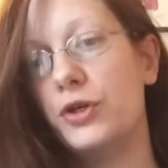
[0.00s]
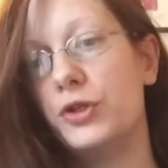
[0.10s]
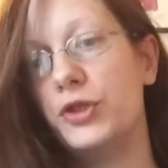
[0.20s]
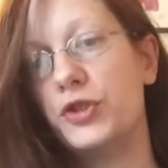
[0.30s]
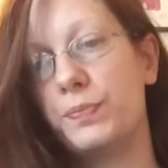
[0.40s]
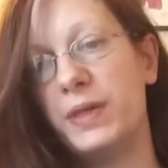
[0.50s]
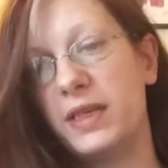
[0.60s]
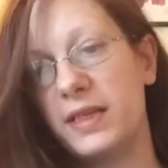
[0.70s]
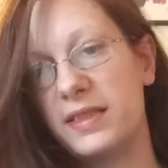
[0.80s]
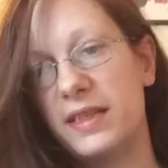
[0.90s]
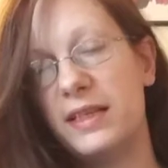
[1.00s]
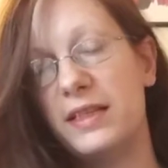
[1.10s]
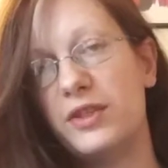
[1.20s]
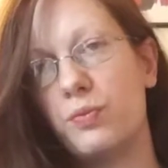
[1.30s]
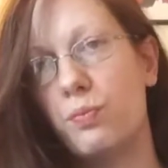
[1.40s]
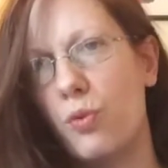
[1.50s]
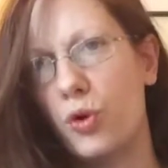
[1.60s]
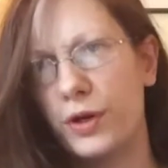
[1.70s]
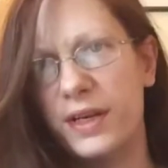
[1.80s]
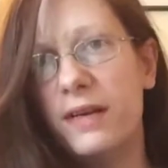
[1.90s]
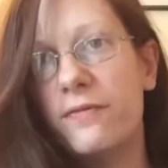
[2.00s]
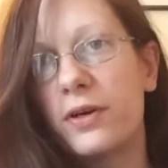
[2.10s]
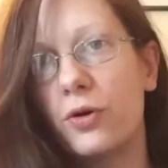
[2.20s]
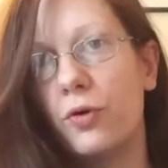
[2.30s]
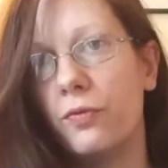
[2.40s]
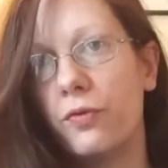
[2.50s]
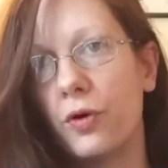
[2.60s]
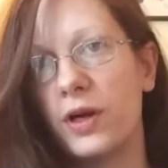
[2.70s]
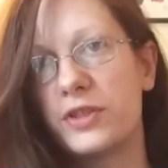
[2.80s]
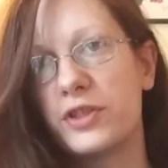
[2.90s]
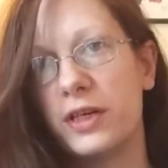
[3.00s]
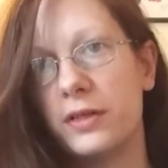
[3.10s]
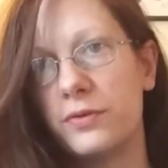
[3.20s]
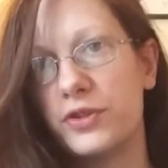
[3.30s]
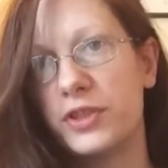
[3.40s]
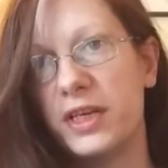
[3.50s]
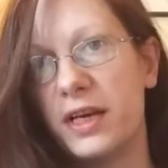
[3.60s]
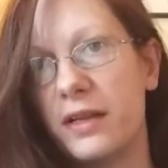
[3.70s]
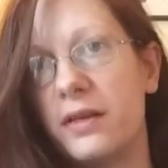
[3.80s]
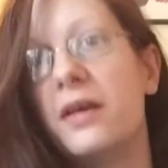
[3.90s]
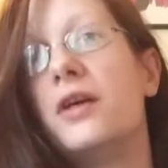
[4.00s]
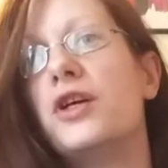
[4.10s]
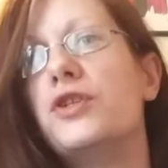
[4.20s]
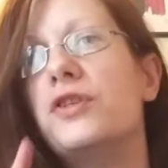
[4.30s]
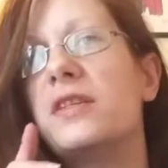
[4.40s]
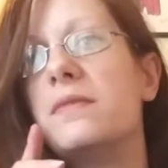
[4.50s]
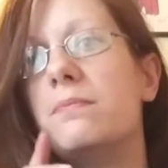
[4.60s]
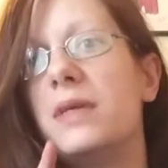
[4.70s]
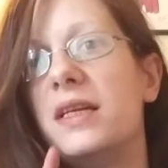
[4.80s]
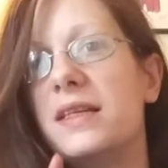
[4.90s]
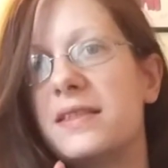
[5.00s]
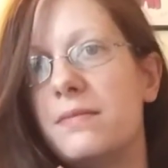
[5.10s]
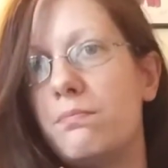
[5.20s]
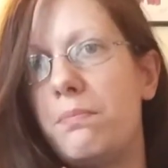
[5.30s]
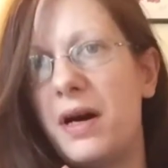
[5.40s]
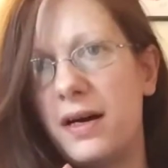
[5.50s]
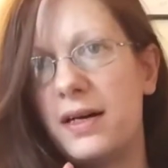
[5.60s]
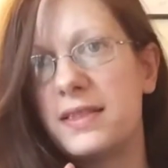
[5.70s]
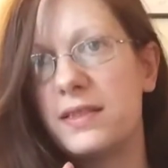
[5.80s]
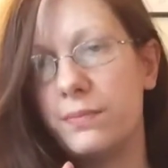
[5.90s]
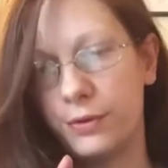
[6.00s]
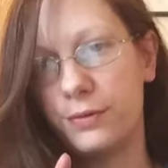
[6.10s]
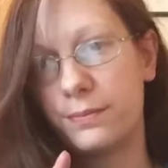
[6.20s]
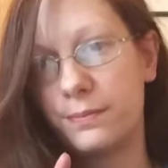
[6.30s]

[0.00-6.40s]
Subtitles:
Just because it is more difficult for us to understand doesn't mean it's impossible.